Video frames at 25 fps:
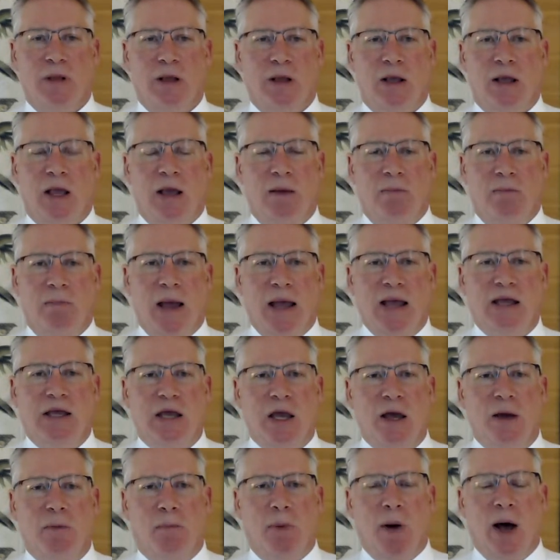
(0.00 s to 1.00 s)
and make
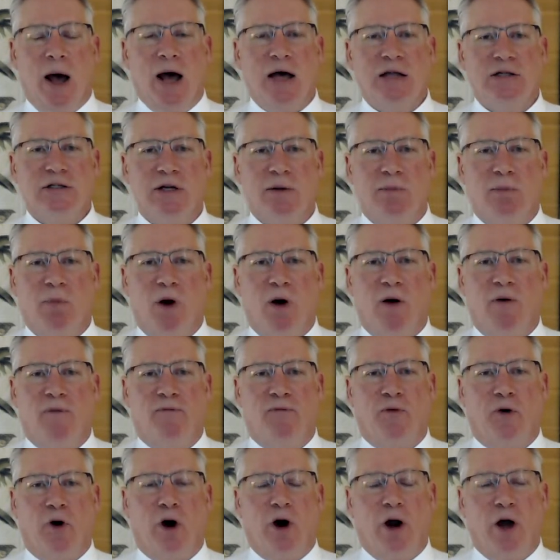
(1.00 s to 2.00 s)
it possible
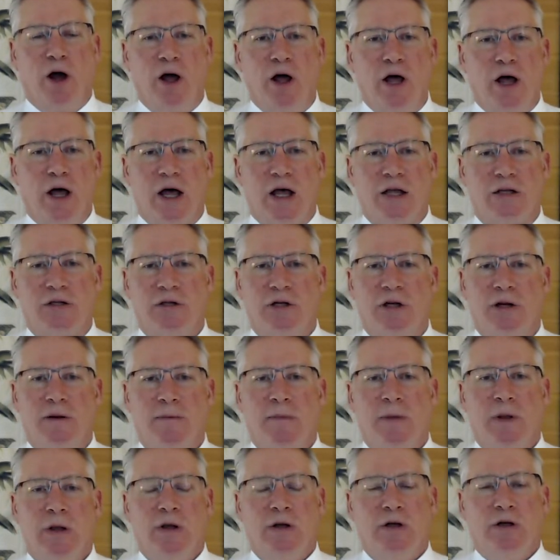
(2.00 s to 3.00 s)
for us
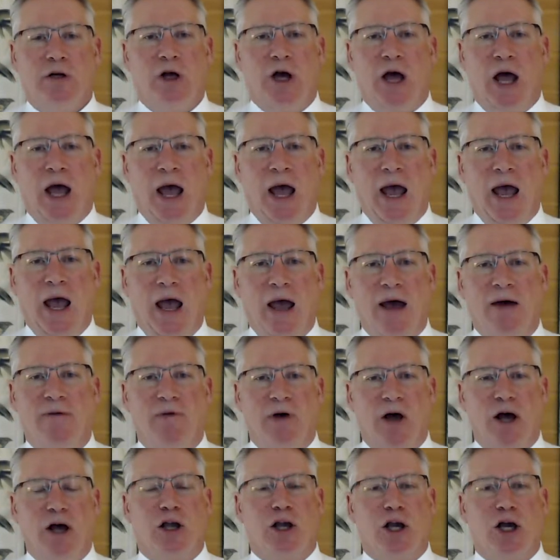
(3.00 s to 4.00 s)
to have
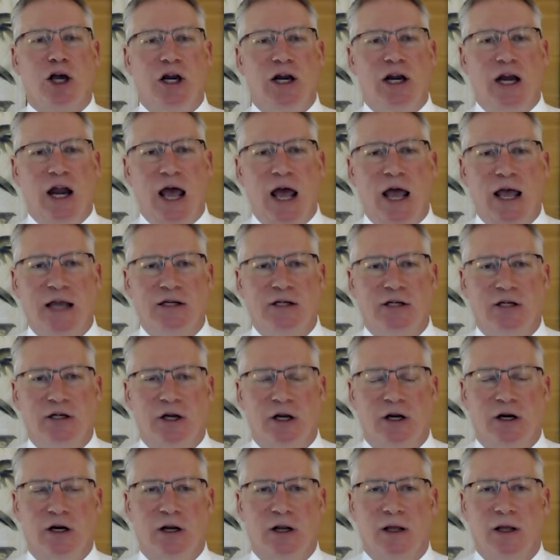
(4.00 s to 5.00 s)
a
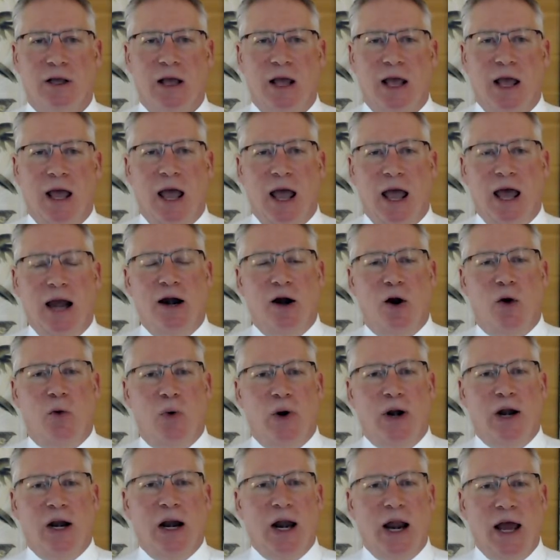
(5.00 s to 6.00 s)
connection and a
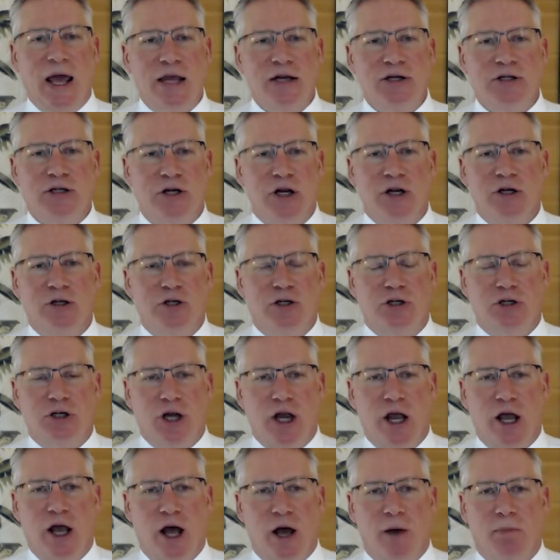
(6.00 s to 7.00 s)

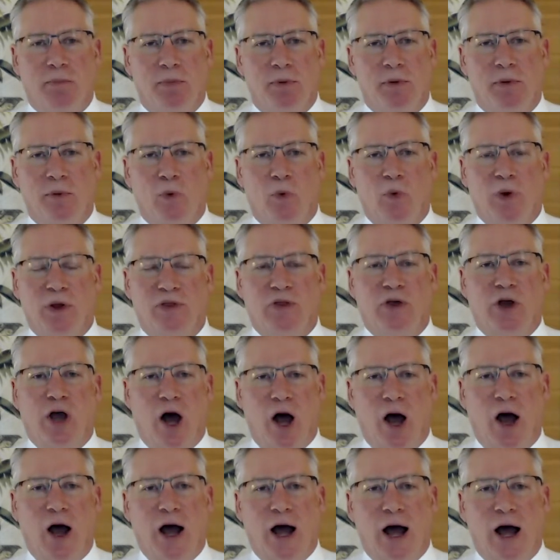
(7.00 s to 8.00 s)
relationship with
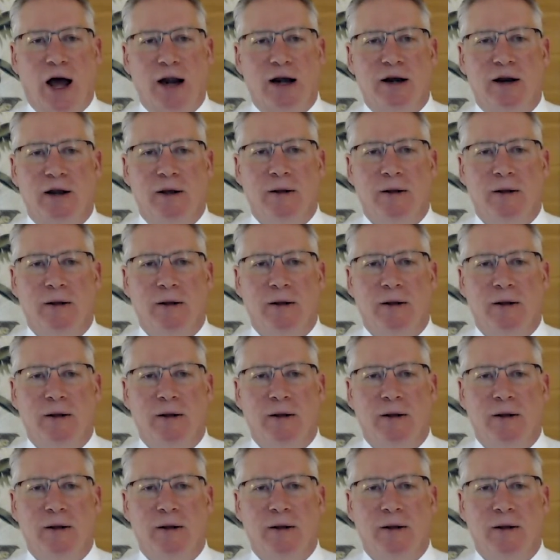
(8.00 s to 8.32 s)
God